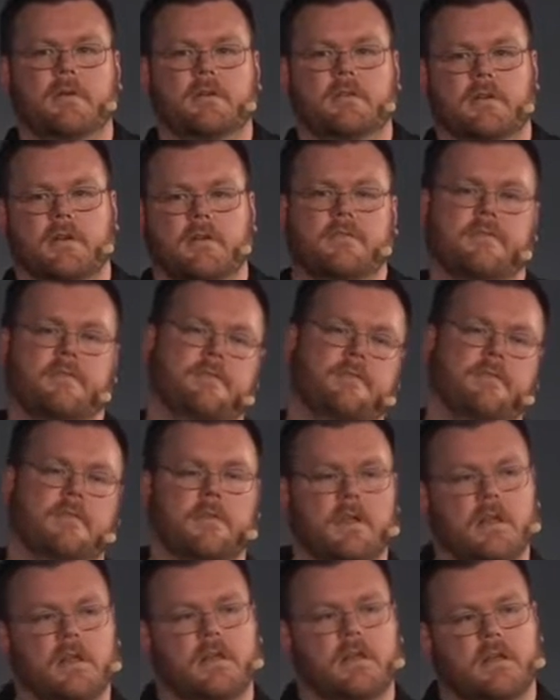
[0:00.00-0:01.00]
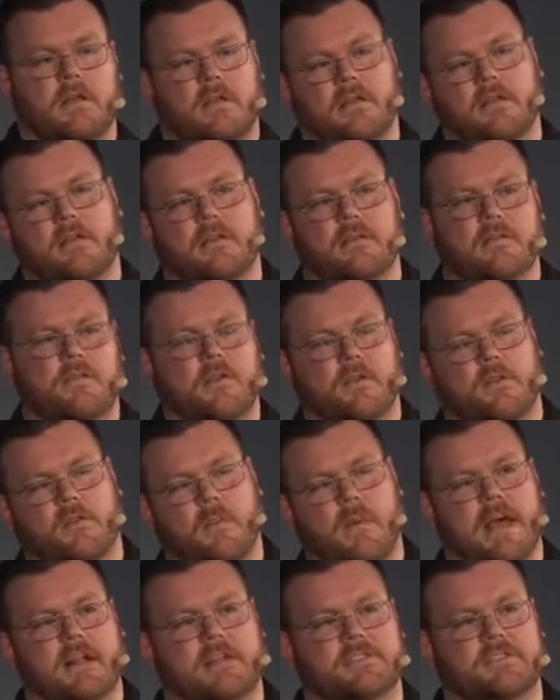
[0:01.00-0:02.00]
If you're the
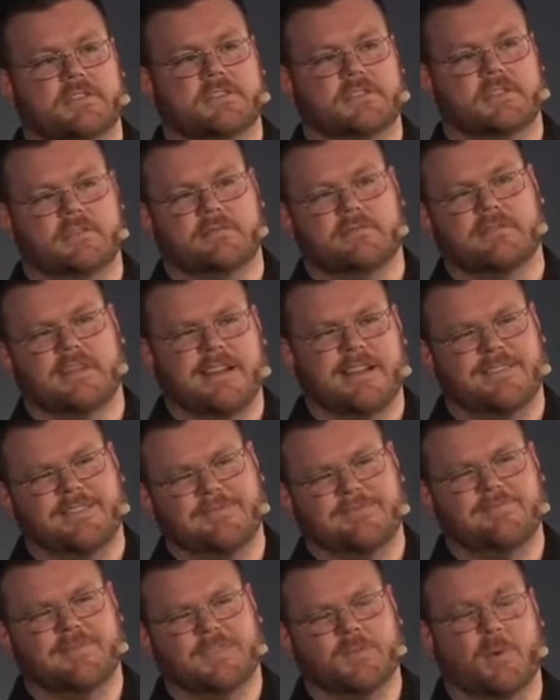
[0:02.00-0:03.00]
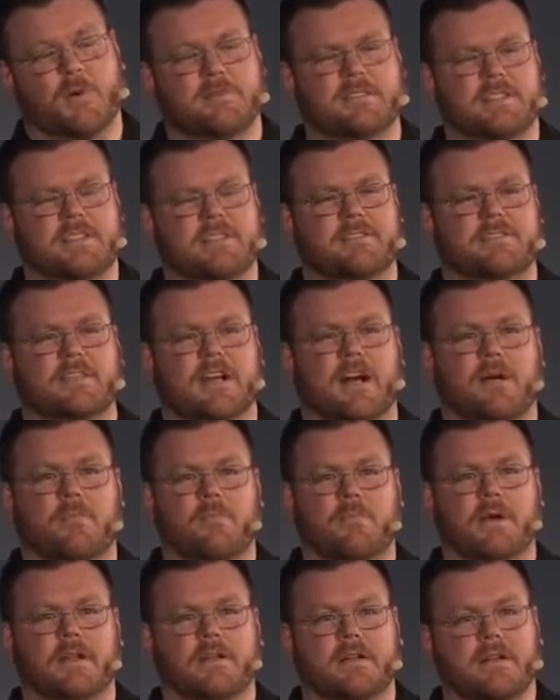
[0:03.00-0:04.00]
manager, then yeah, it's mostly your job,
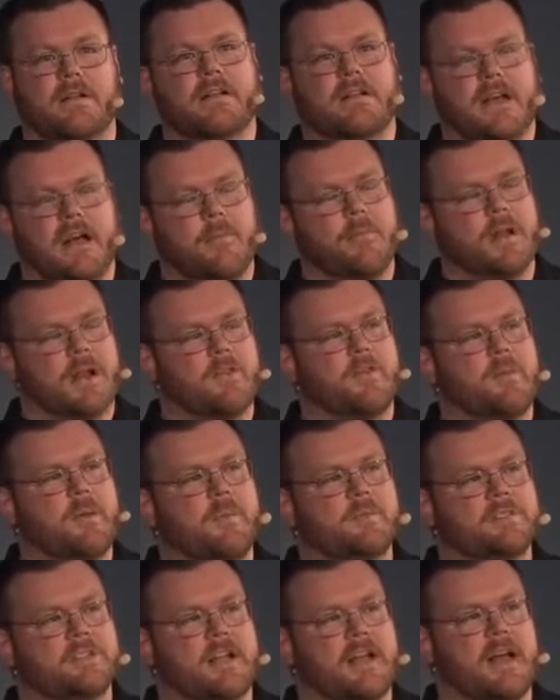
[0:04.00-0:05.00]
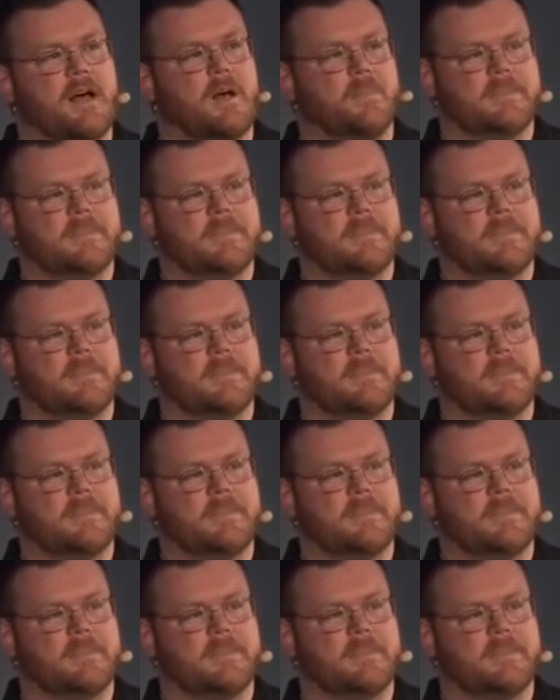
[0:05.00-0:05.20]
but other people should help.